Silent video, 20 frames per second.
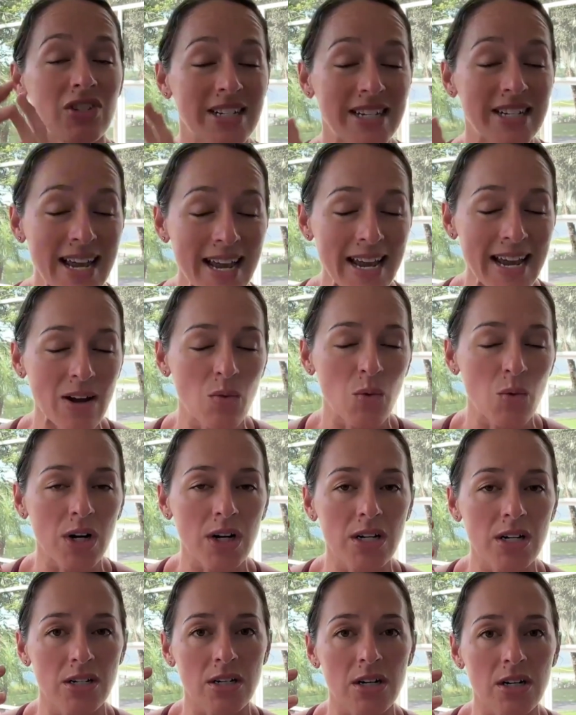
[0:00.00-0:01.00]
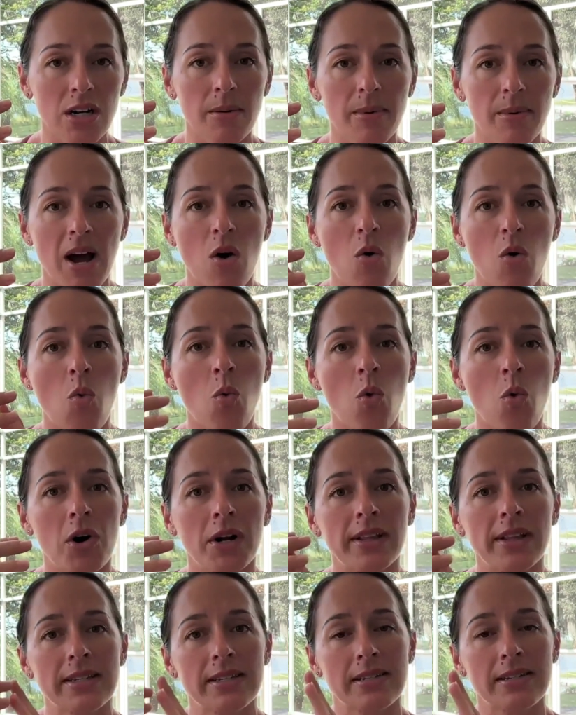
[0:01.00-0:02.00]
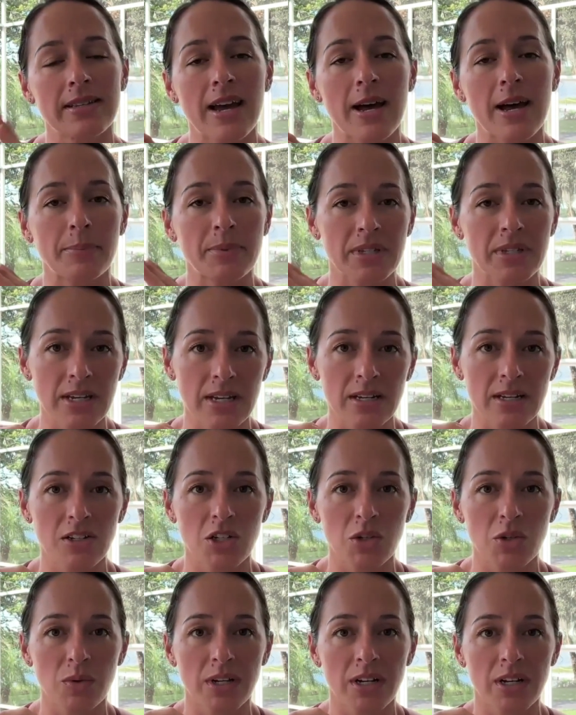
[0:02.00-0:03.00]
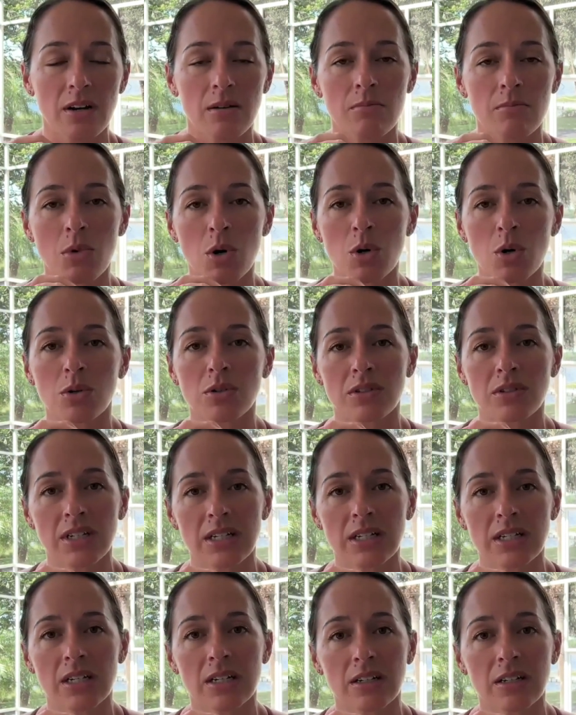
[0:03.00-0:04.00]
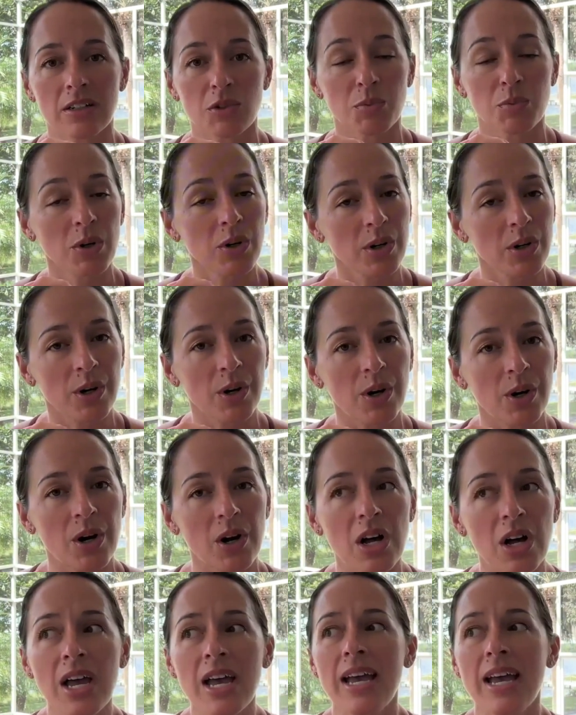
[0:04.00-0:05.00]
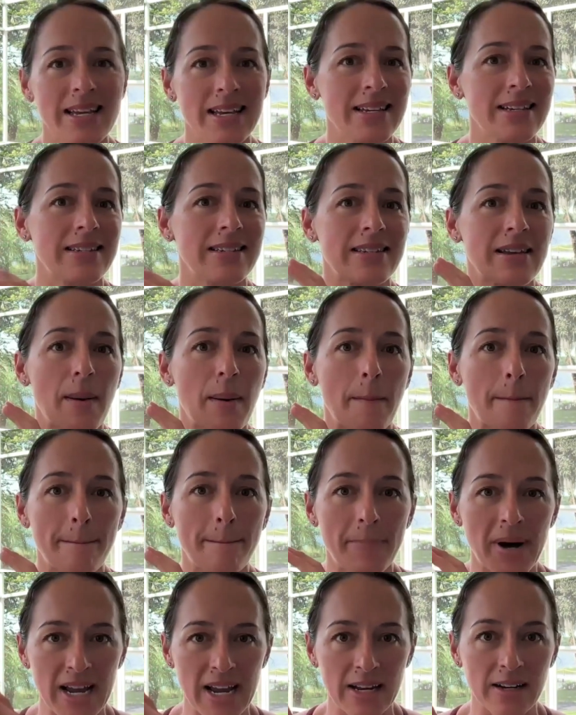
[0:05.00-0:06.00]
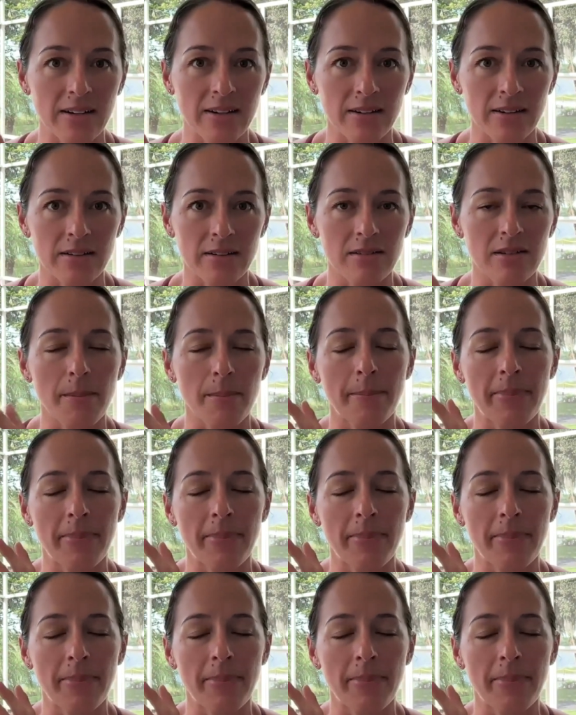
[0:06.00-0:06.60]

today we're going to talk about one of the steps in doing a mold detox protocol is binders.